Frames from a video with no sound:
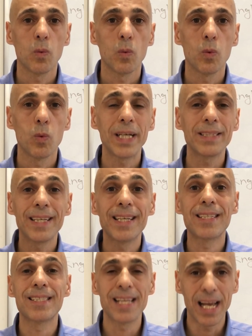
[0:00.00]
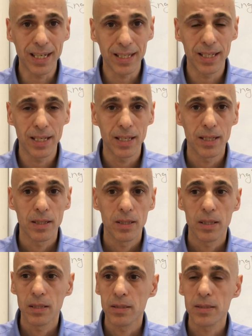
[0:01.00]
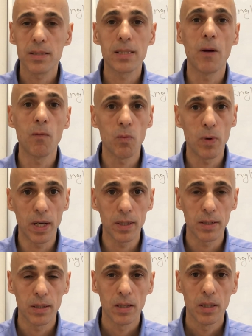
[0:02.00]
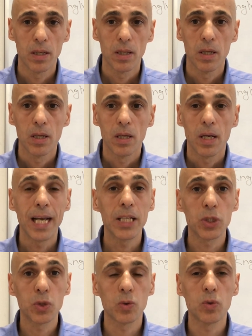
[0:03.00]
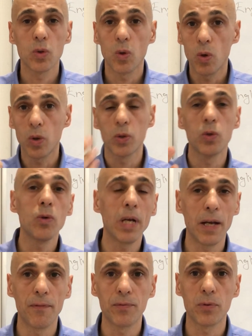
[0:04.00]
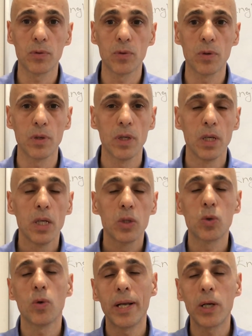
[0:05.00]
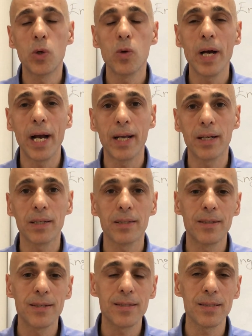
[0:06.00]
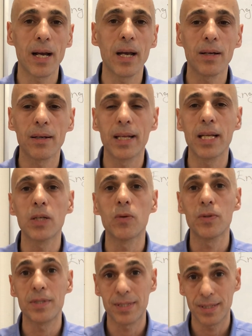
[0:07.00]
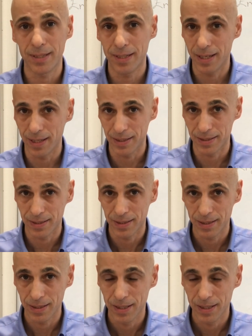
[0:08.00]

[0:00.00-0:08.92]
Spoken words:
what exactly someone has to do or you have to do to acquire desired language skills.